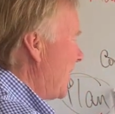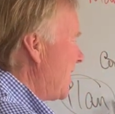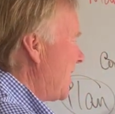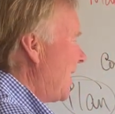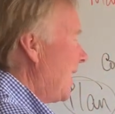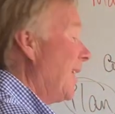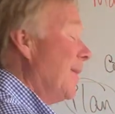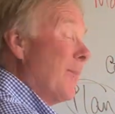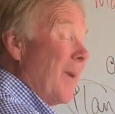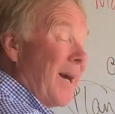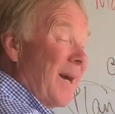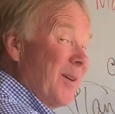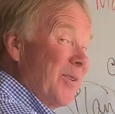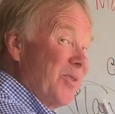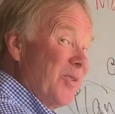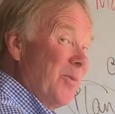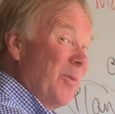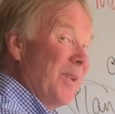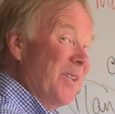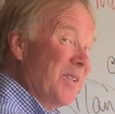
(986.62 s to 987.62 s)
team, how
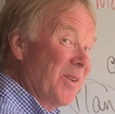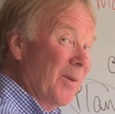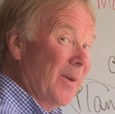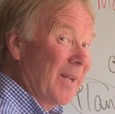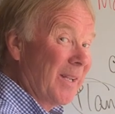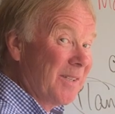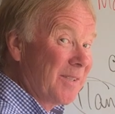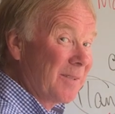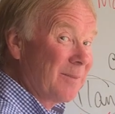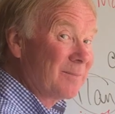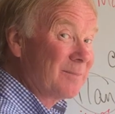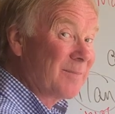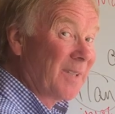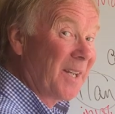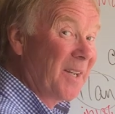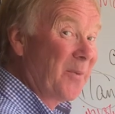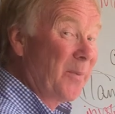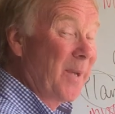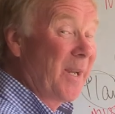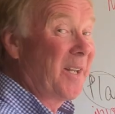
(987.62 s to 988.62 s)
should we do it?
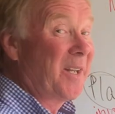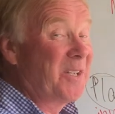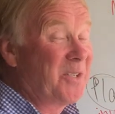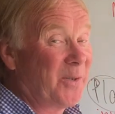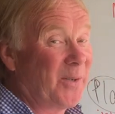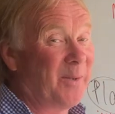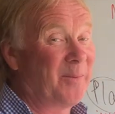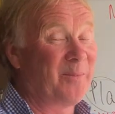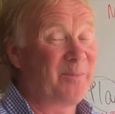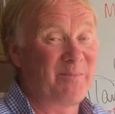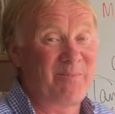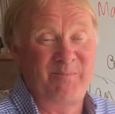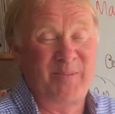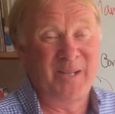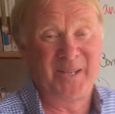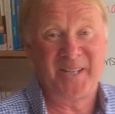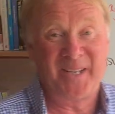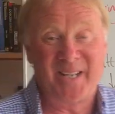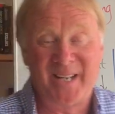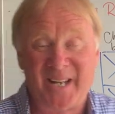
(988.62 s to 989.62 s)
And are we going to
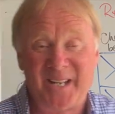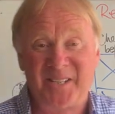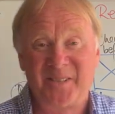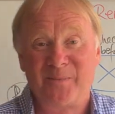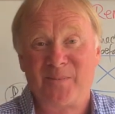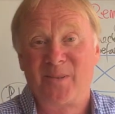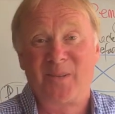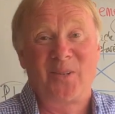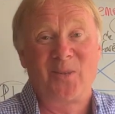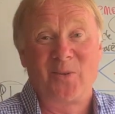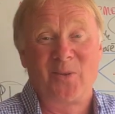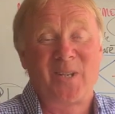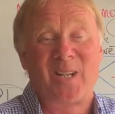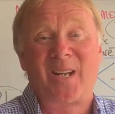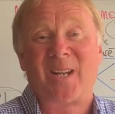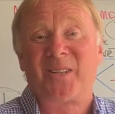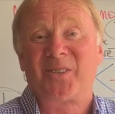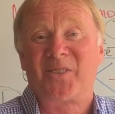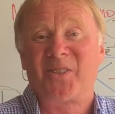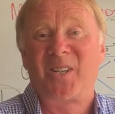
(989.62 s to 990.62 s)
build it in Edinburgh or
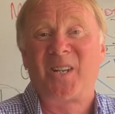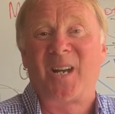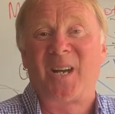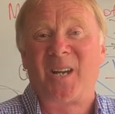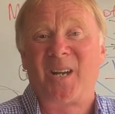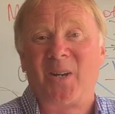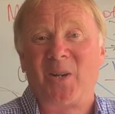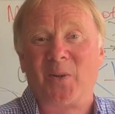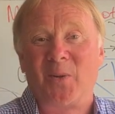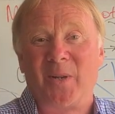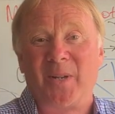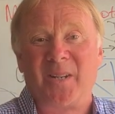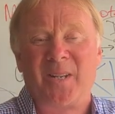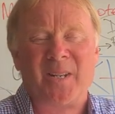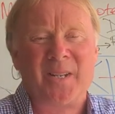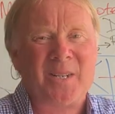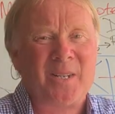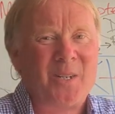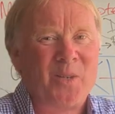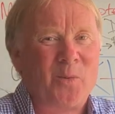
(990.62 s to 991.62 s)
Glasgow? And
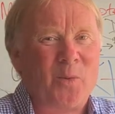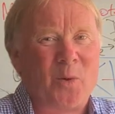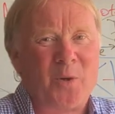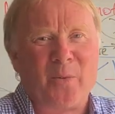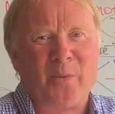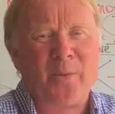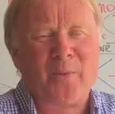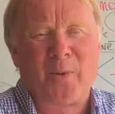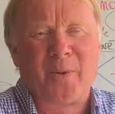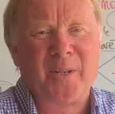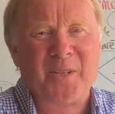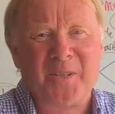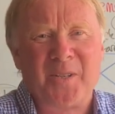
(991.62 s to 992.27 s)
what do we want to